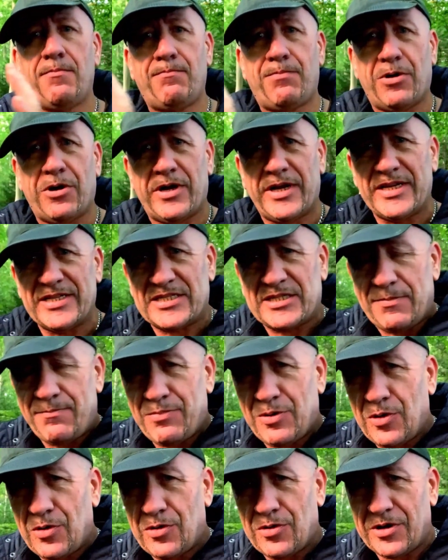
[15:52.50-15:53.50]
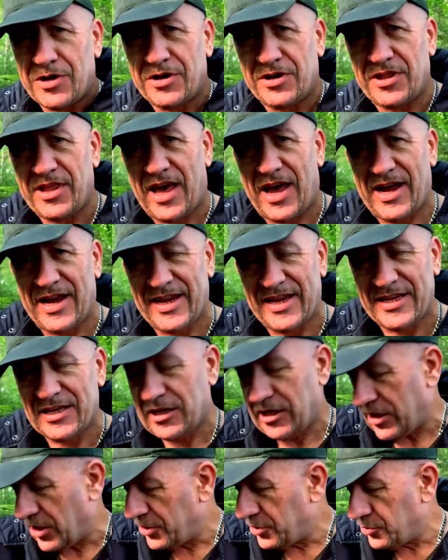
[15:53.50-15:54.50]
but it's important that I
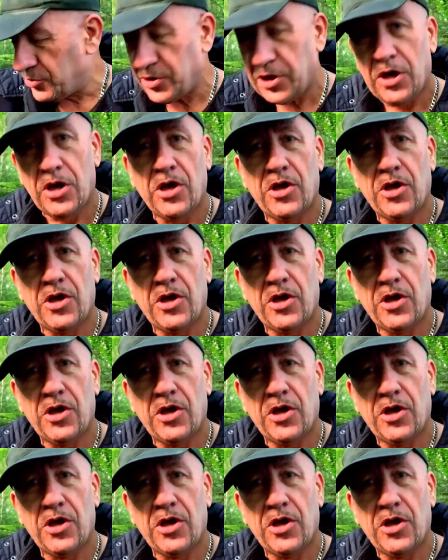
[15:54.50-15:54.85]
include